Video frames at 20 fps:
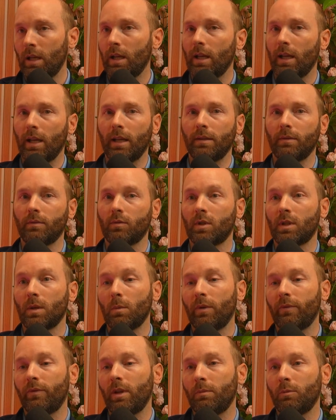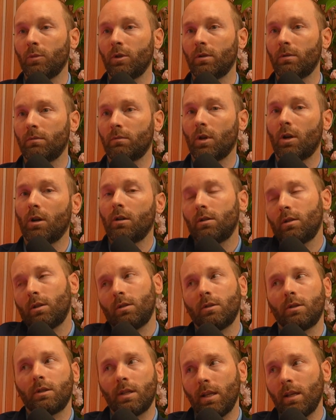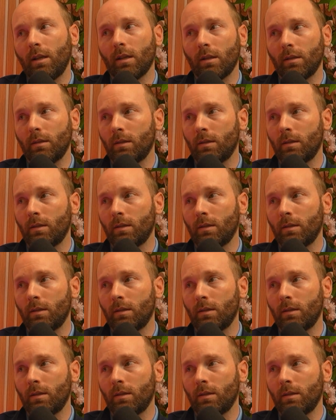and some of them are hard to understand